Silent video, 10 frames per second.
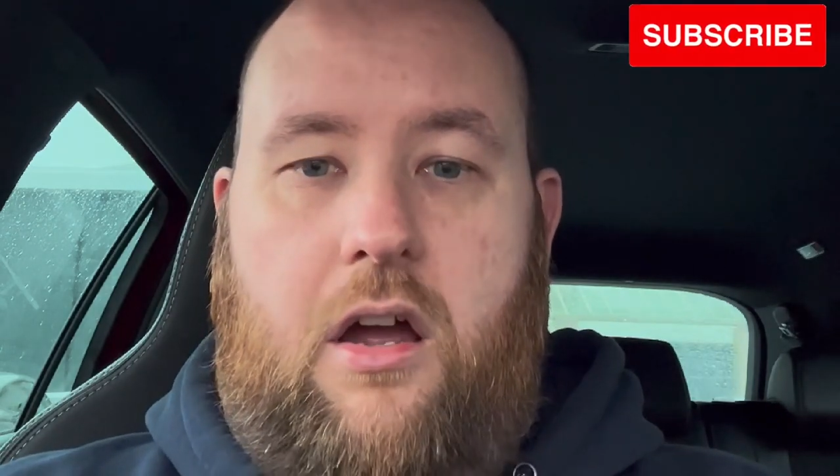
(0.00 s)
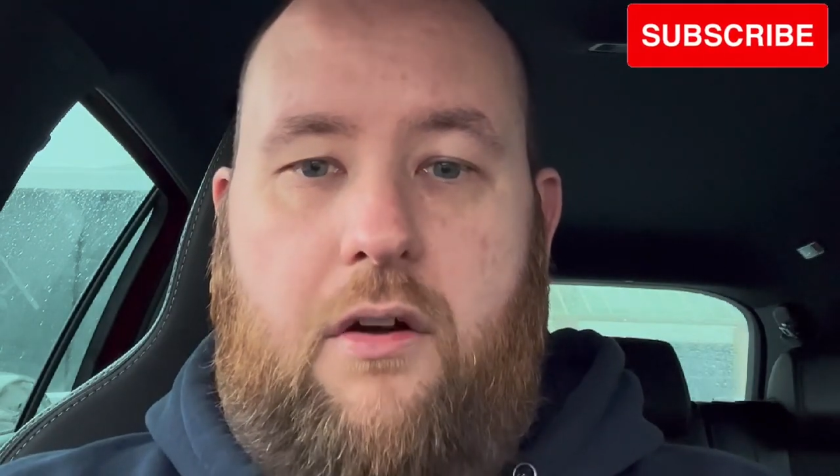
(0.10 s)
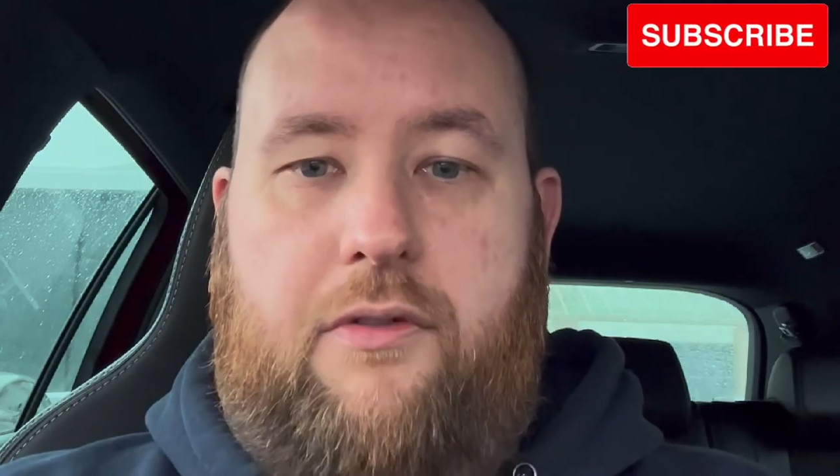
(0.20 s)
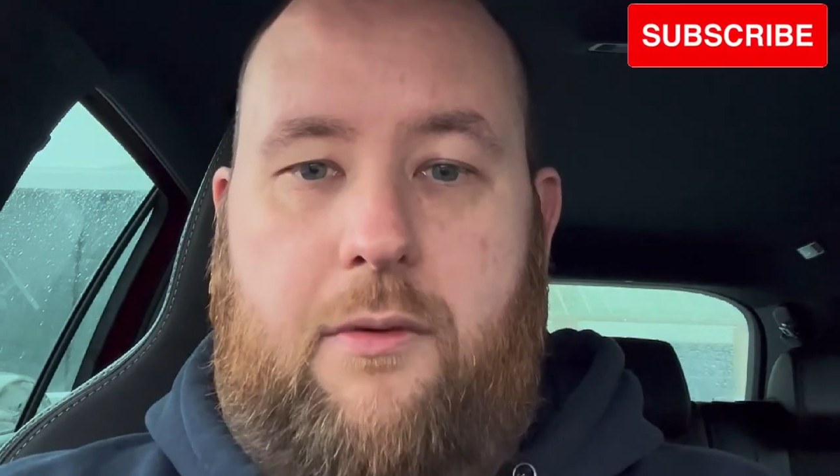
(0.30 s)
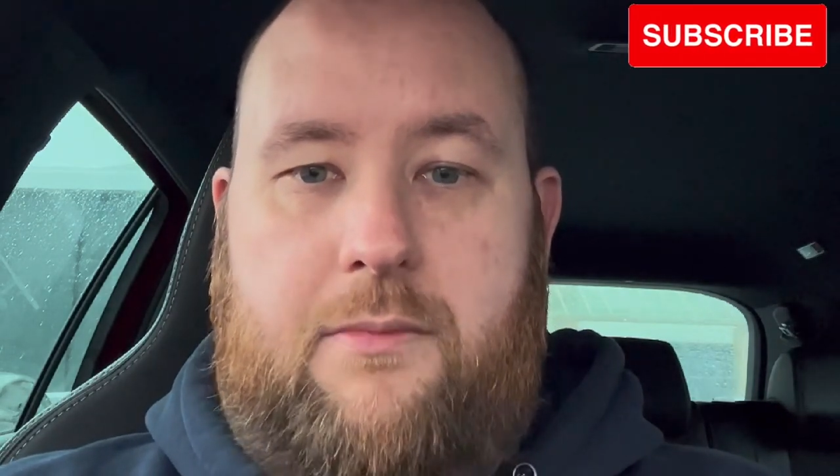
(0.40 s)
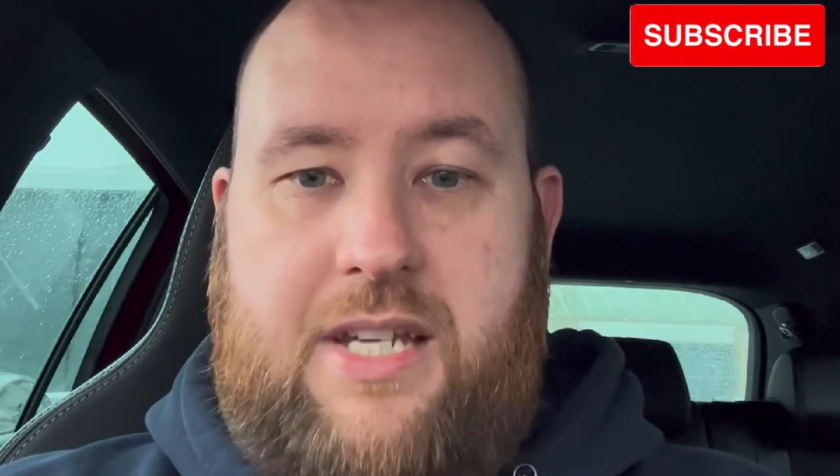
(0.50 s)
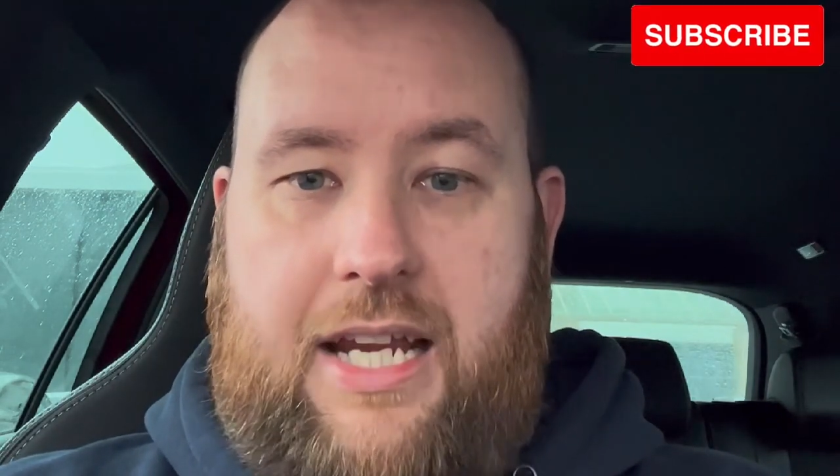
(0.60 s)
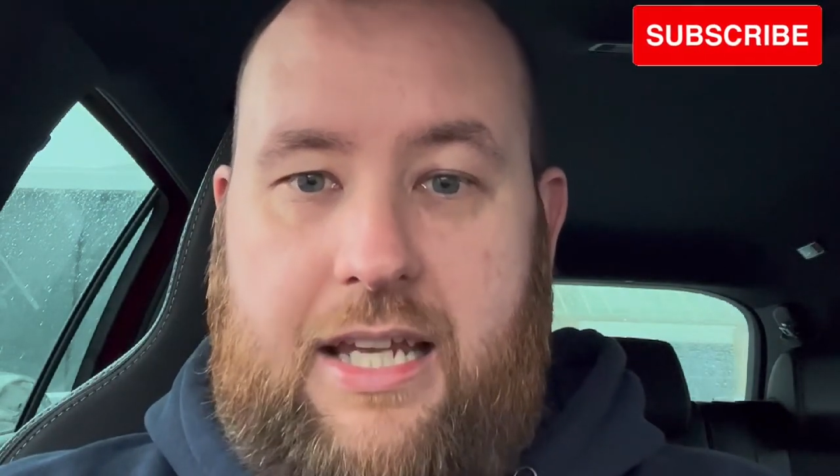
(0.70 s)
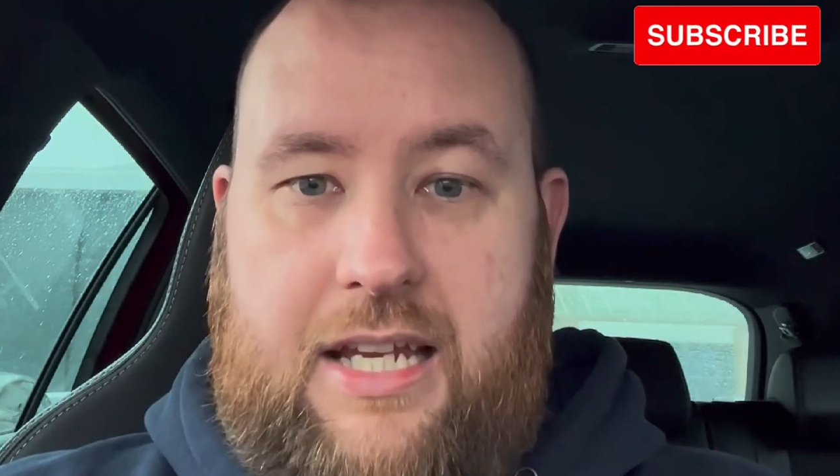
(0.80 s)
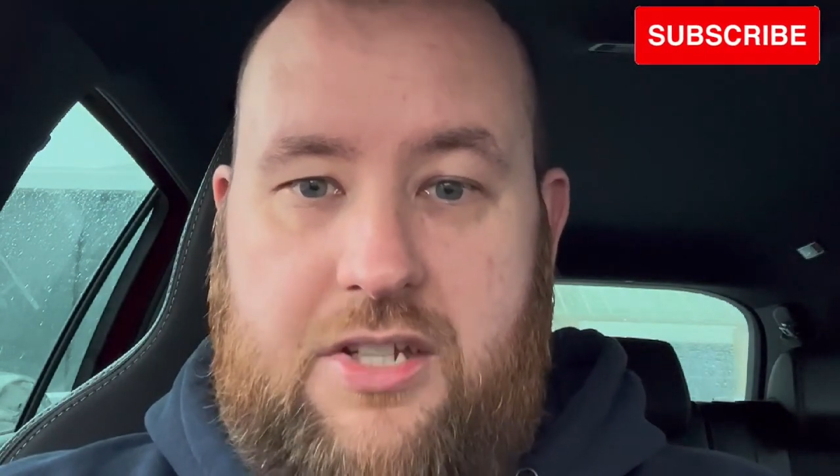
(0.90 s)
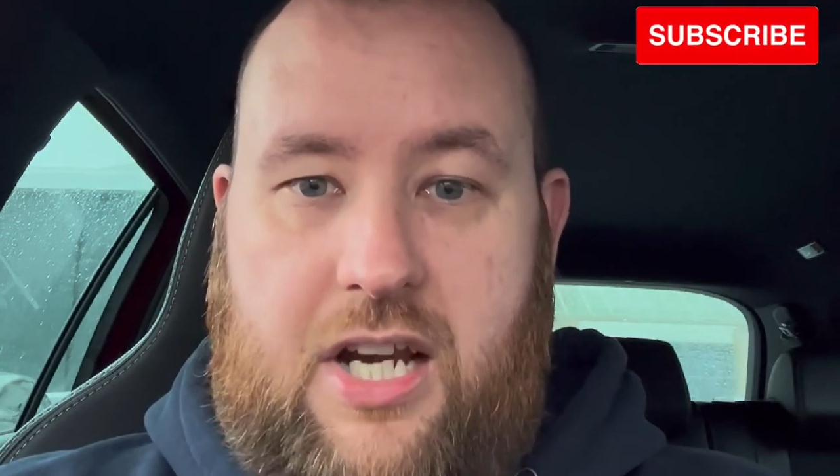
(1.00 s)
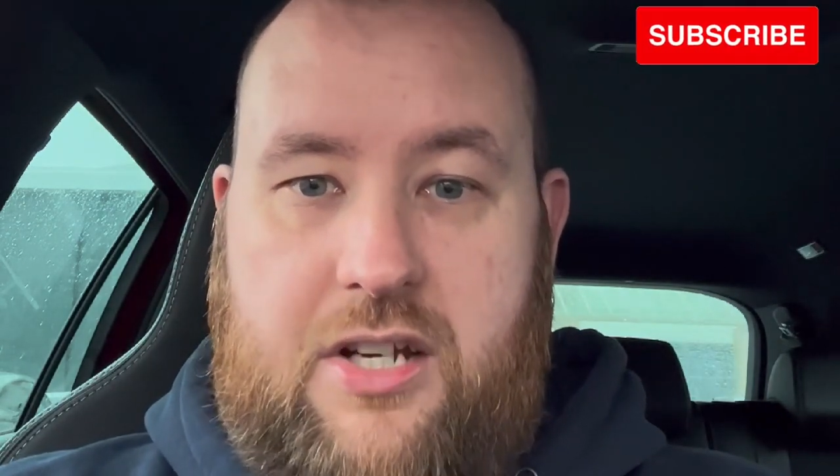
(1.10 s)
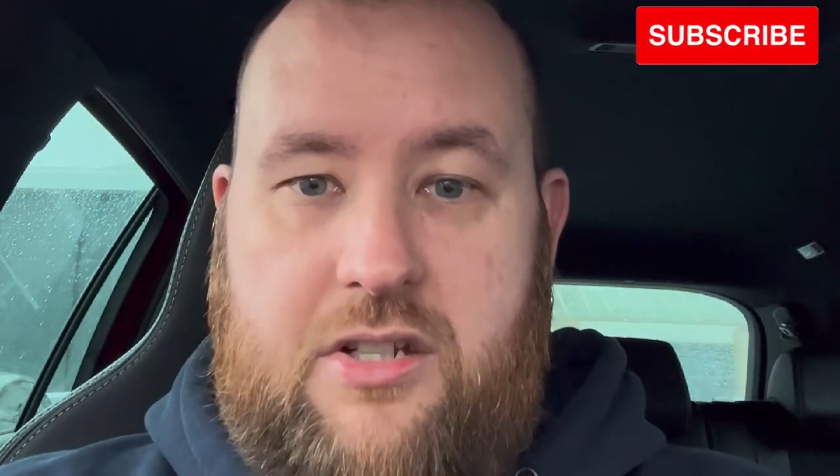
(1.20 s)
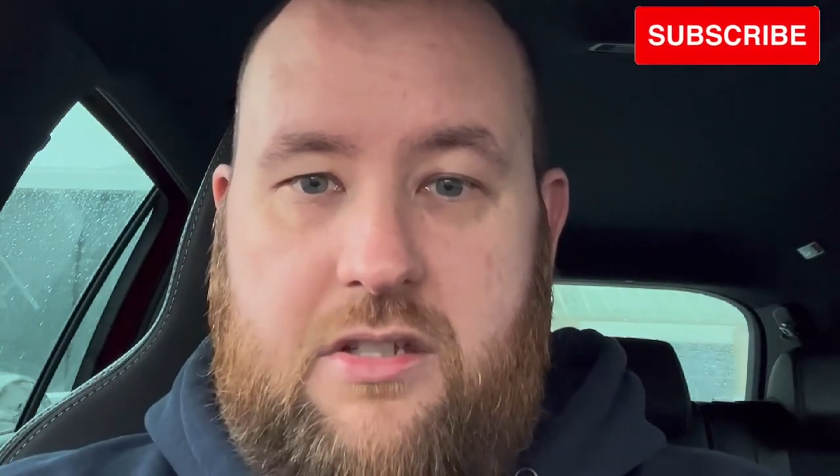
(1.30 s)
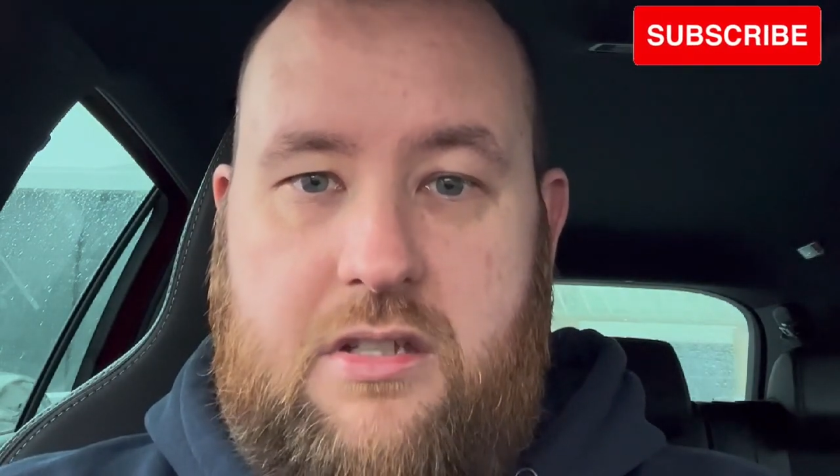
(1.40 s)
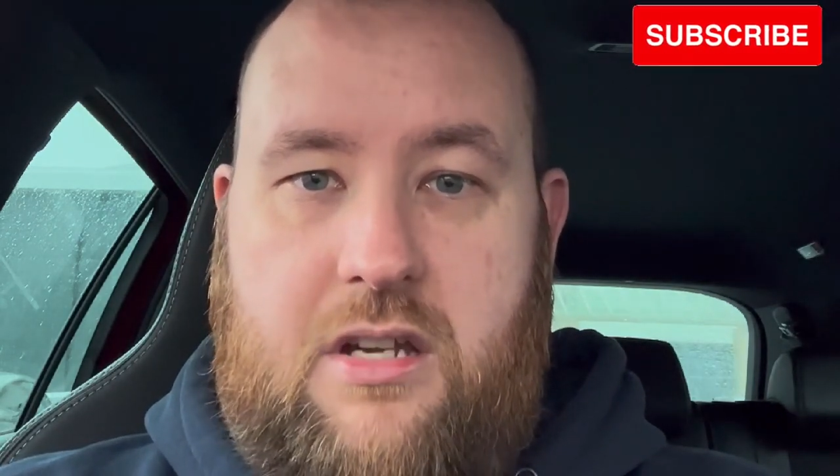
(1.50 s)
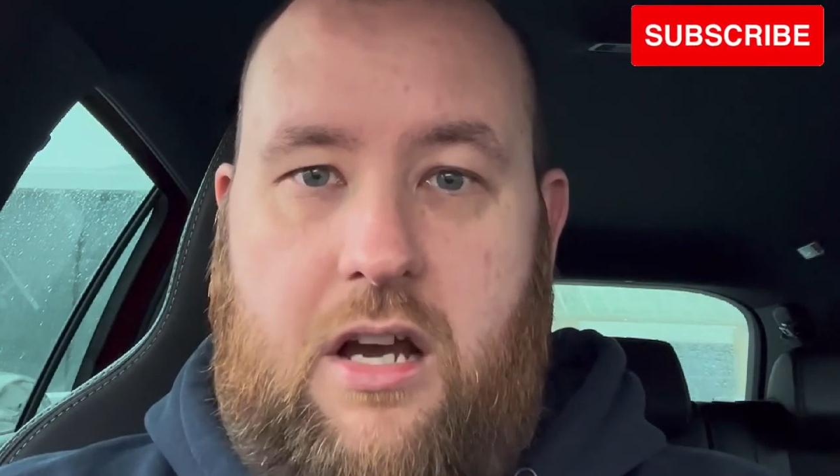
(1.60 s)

from taking the injections.